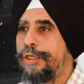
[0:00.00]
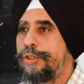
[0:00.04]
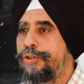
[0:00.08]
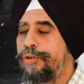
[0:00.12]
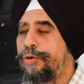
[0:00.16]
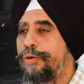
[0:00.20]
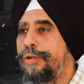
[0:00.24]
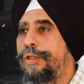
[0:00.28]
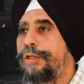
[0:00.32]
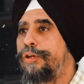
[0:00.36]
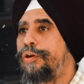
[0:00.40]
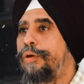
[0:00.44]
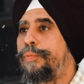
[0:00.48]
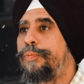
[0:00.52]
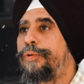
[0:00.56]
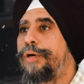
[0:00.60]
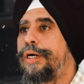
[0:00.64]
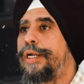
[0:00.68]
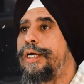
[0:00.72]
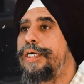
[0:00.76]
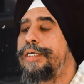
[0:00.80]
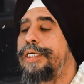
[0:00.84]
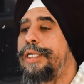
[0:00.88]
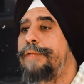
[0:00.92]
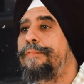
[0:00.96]
So your
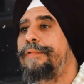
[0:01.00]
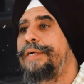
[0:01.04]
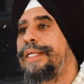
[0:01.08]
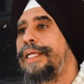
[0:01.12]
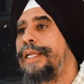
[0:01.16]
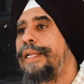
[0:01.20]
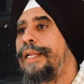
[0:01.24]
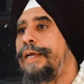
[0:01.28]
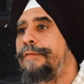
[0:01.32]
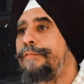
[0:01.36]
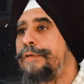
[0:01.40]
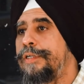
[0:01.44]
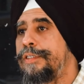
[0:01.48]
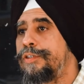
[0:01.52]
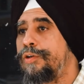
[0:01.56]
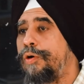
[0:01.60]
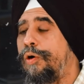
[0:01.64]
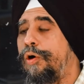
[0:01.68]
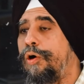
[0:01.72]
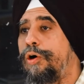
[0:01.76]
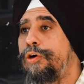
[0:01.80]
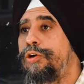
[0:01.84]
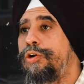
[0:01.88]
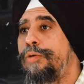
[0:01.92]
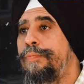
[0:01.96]
productivity levels
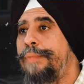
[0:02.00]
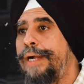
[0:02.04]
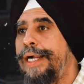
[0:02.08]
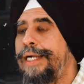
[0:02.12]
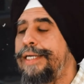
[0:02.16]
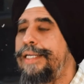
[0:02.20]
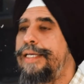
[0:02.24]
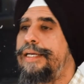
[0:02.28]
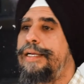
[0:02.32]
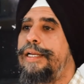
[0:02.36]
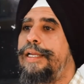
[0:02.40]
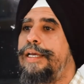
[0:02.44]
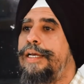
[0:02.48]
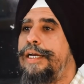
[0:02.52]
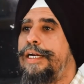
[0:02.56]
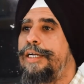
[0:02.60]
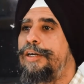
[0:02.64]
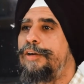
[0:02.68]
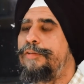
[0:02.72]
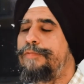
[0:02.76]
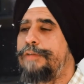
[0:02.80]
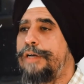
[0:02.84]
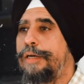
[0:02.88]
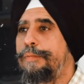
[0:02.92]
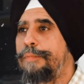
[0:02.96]
automatically
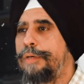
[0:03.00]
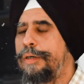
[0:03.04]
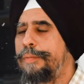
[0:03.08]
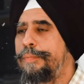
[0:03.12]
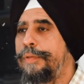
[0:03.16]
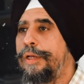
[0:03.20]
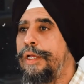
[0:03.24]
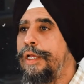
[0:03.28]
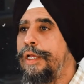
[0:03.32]
kind of come up.